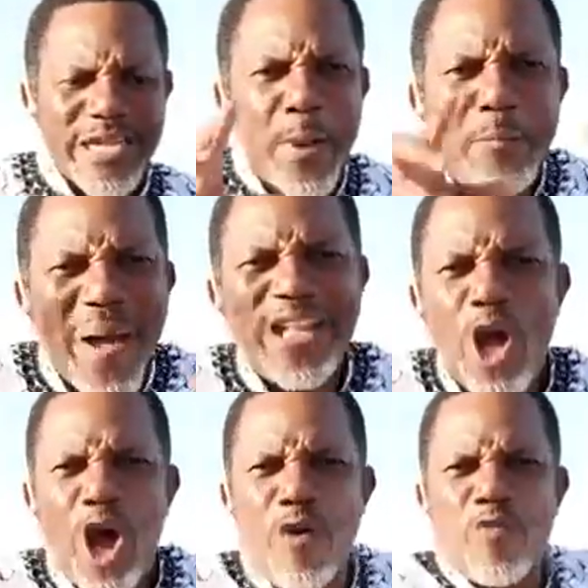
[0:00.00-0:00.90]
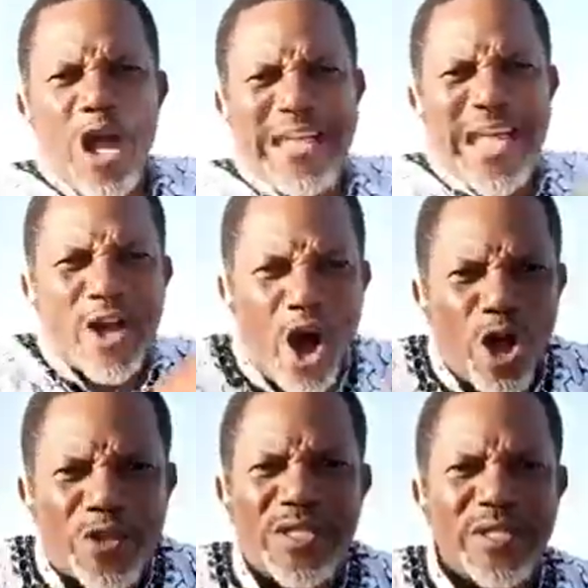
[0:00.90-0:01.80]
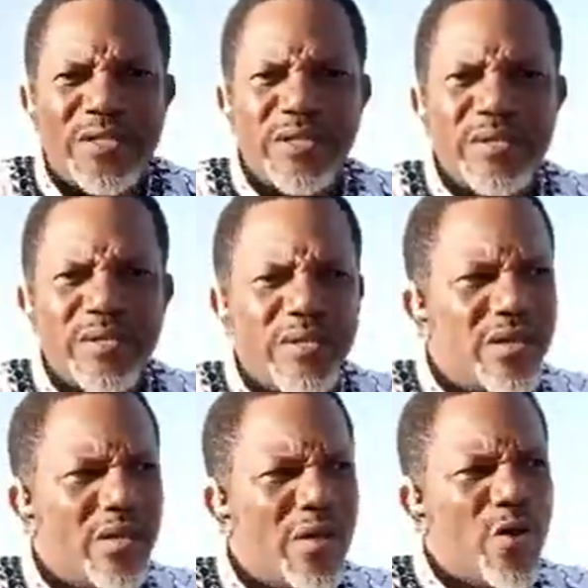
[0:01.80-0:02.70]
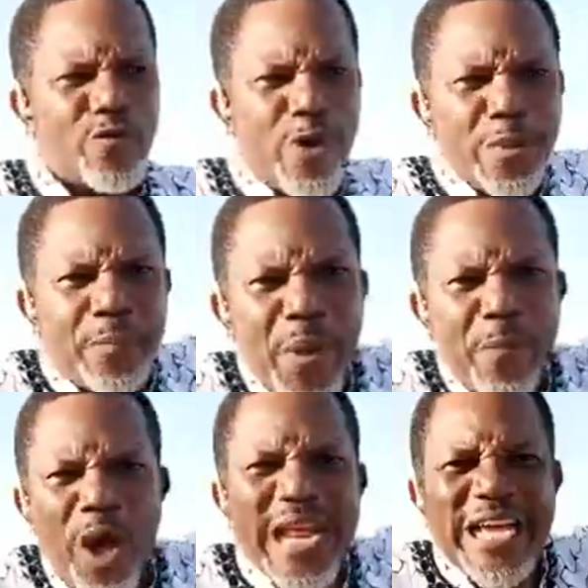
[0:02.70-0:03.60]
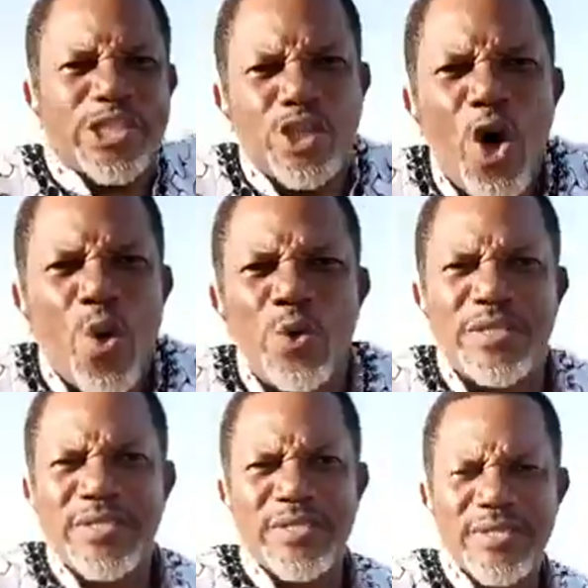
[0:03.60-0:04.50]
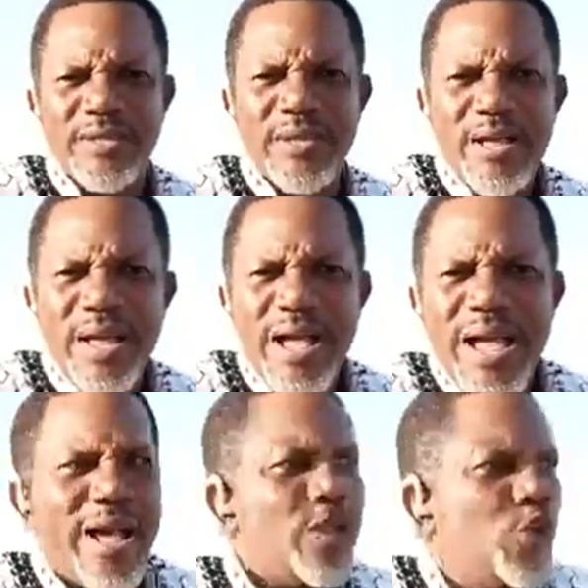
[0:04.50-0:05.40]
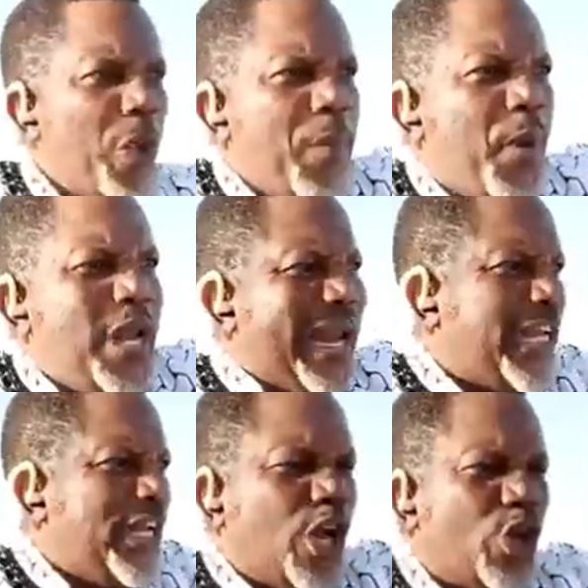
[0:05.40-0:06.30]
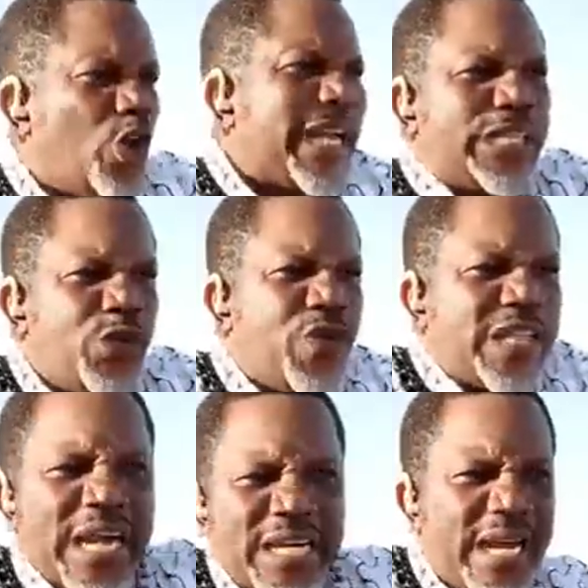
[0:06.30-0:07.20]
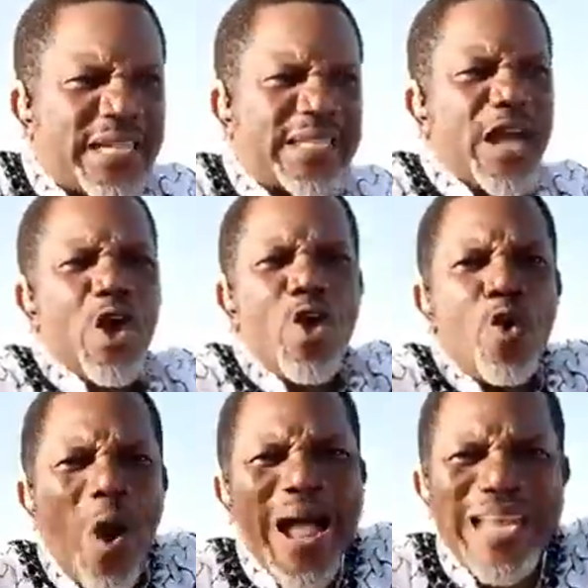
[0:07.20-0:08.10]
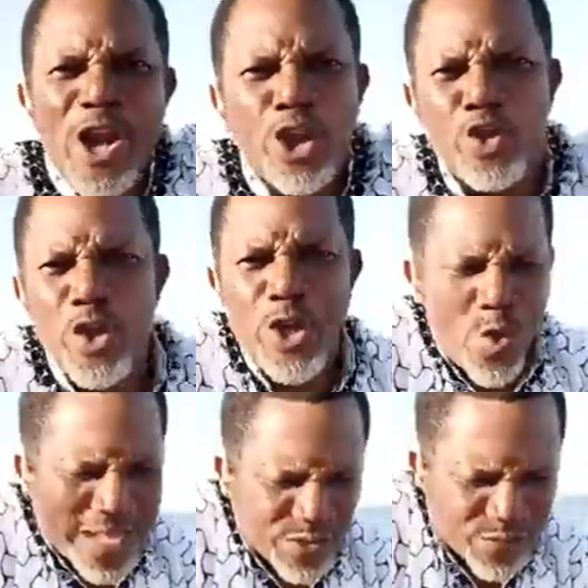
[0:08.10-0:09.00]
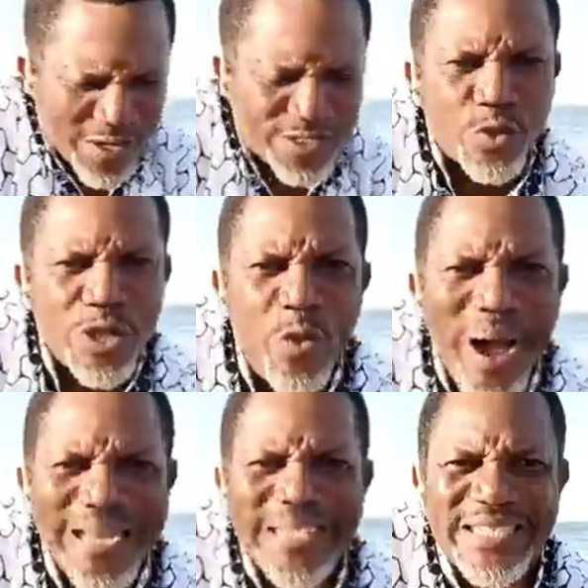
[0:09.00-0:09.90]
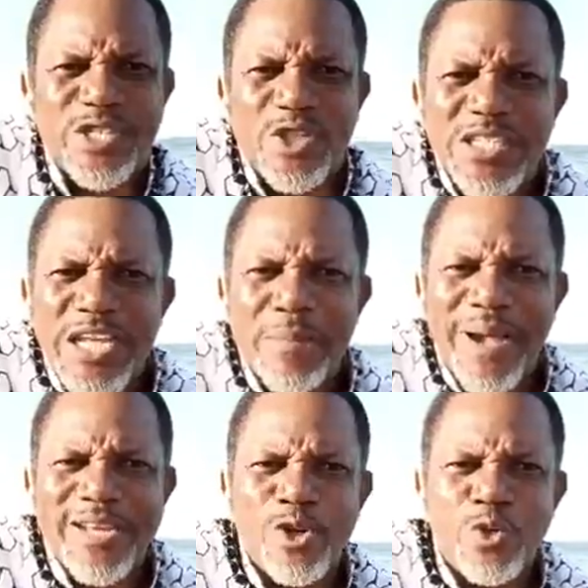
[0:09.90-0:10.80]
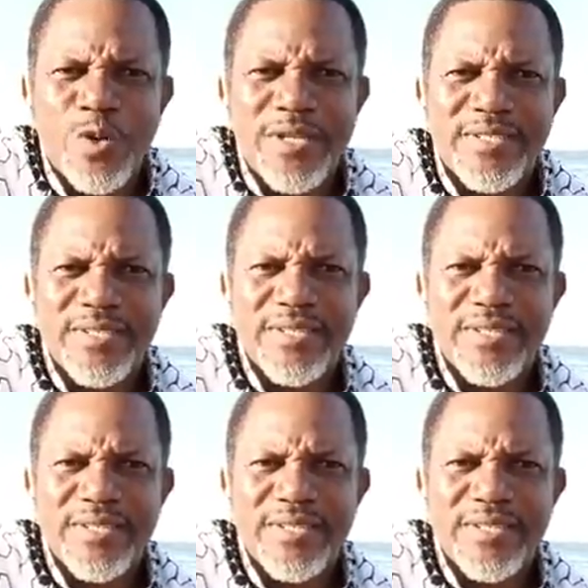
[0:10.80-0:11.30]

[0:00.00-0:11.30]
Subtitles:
The part of what they got from the people they sold, those people that did all those artifacts and the rest, why are they not doing new artifacts today? Why are they still interested about the old ones?